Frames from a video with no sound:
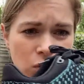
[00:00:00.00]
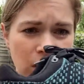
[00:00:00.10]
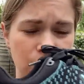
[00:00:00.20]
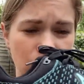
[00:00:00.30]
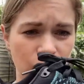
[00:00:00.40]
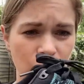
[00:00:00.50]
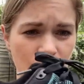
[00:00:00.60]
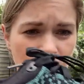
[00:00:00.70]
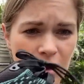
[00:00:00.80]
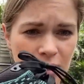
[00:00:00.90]
keep the
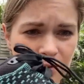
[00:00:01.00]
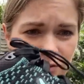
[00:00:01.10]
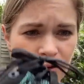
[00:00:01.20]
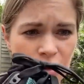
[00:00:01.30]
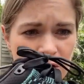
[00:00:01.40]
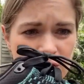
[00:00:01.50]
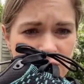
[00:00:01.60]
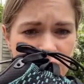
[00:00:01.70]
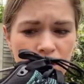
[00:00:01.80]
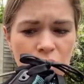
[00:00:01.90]
foot kind of
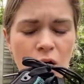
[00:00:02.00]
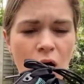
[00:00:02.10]
secure.